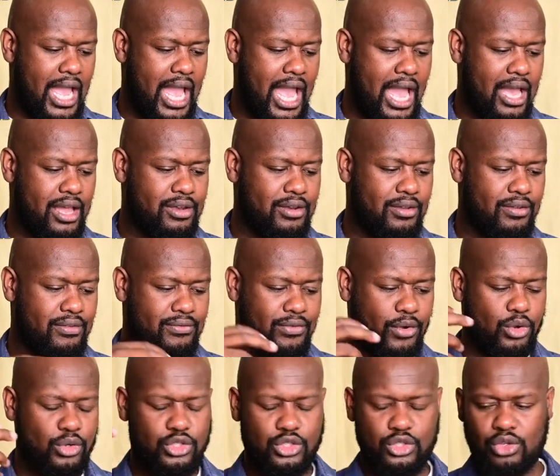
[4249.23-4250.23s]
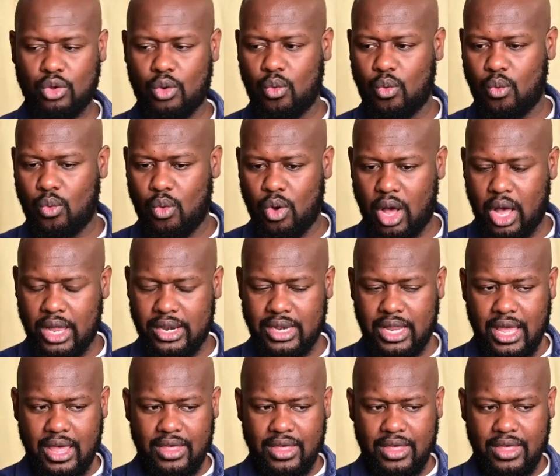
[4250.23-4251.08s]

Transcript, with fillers: at verse 1,